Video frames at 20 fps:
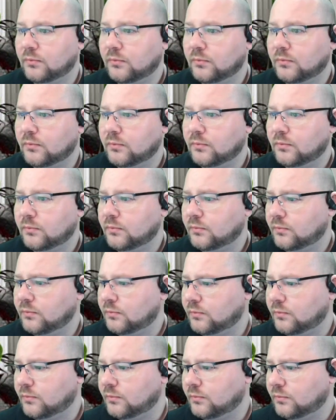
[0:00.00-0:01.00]
Yep.
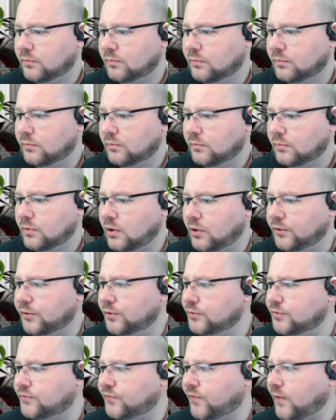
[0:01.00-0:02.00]
On
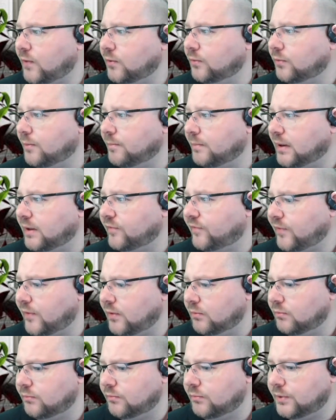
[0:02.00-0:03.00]
whose phone? On my
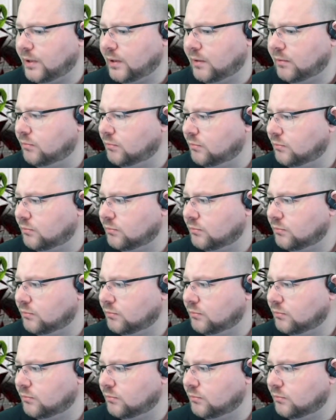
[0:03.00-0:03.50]
phone? No.